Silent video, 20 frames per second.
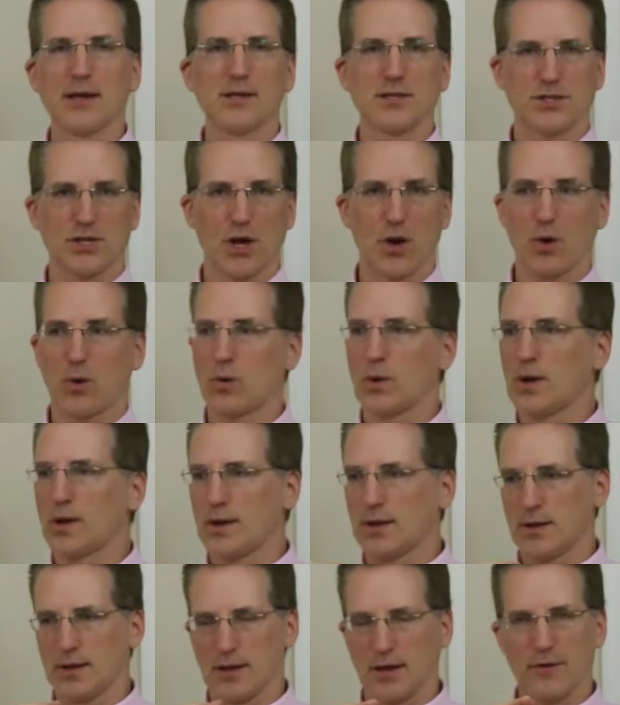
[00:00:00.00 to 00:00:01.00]
So
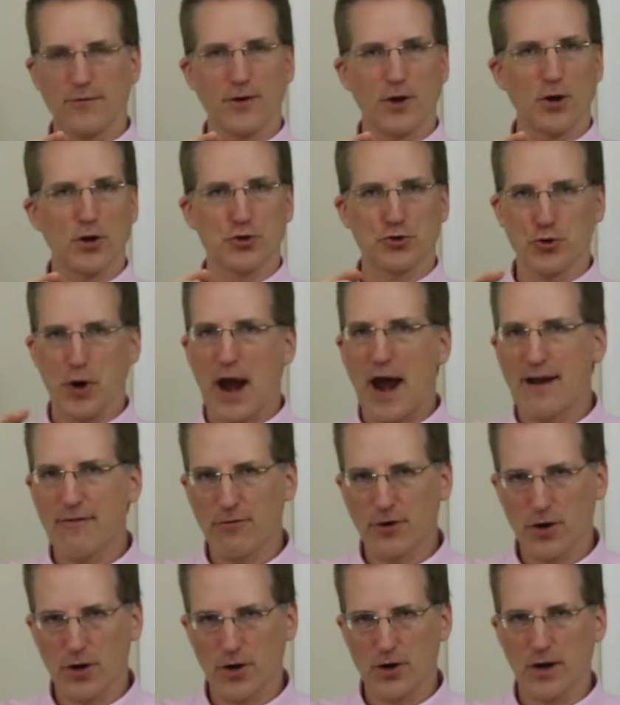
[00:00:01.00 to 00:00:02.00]
if you're a
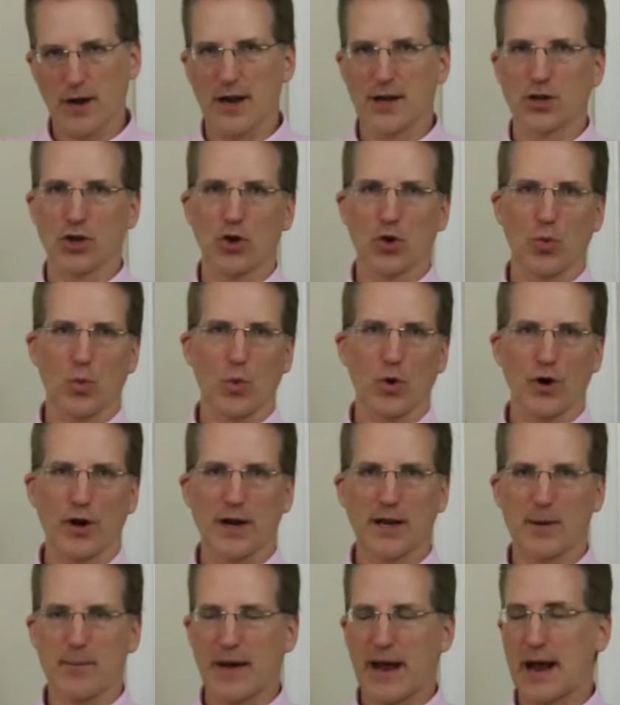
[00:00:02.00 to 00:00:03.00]
driver and you're
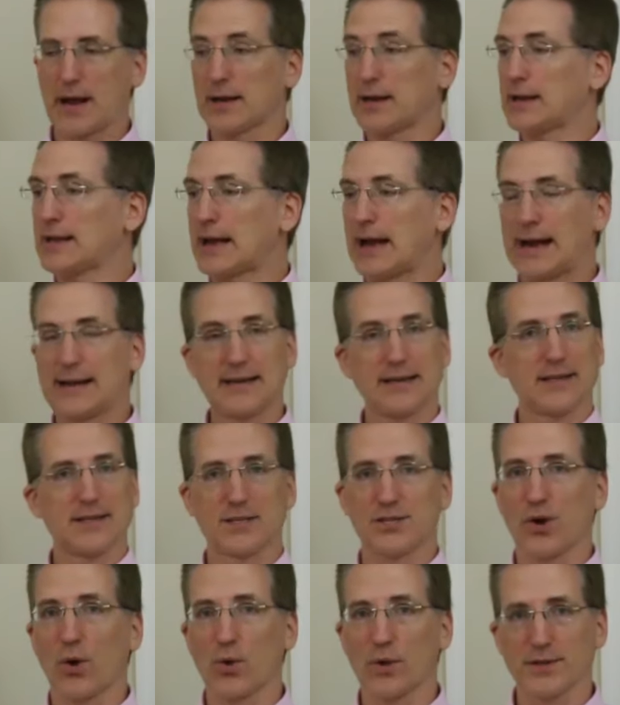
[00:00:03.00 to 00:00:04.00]
worried about it, I did
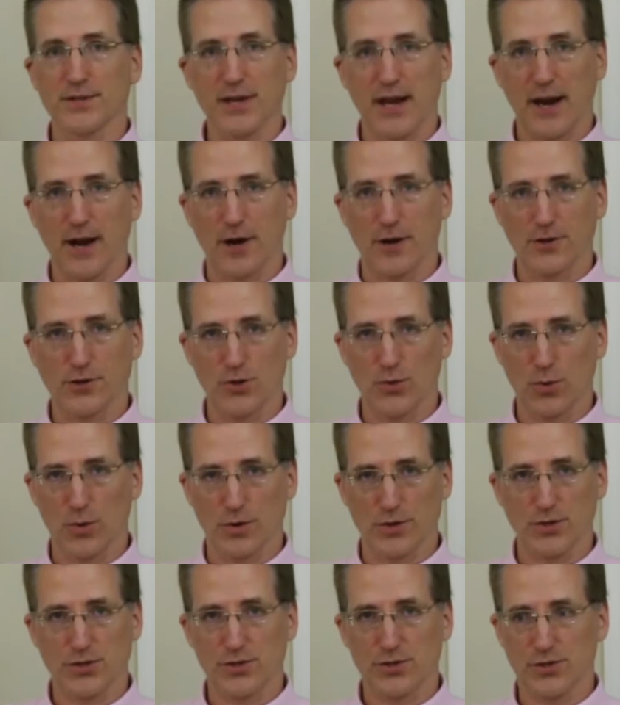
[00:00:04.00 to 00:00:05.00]
this whole entire
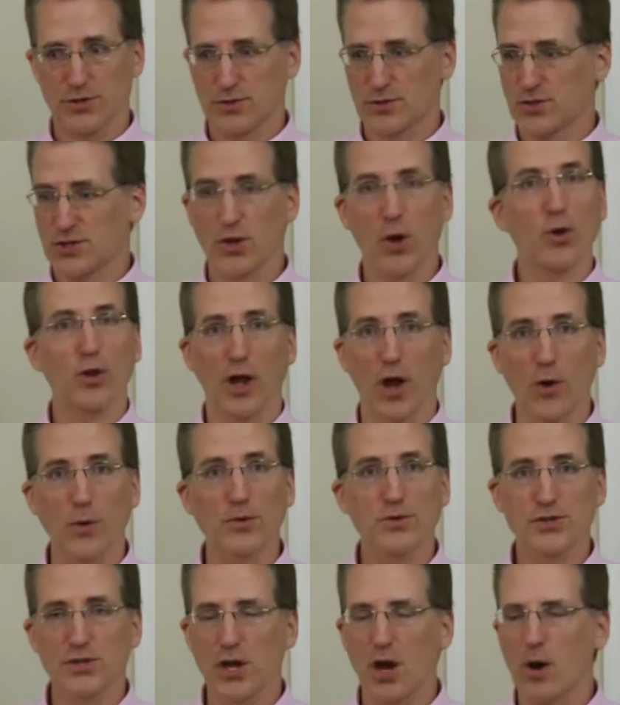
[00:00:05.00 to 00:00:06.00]
tour solo.
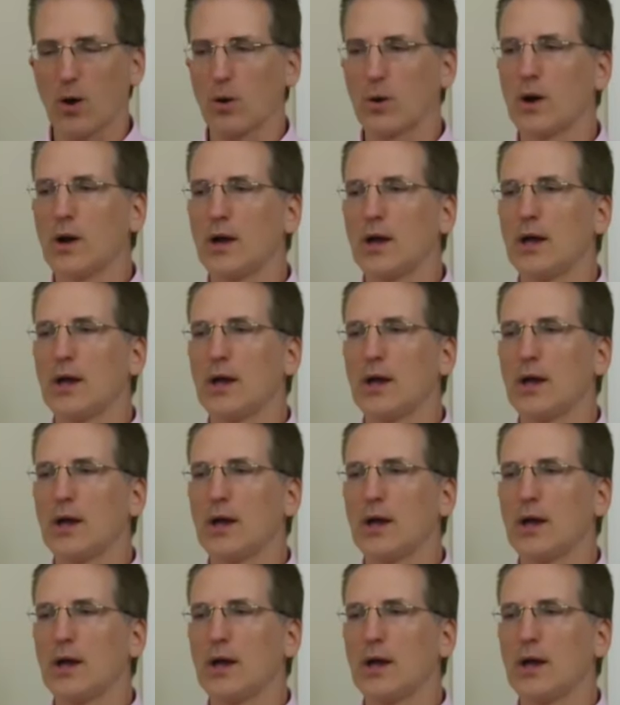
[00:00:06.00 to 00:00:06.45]
So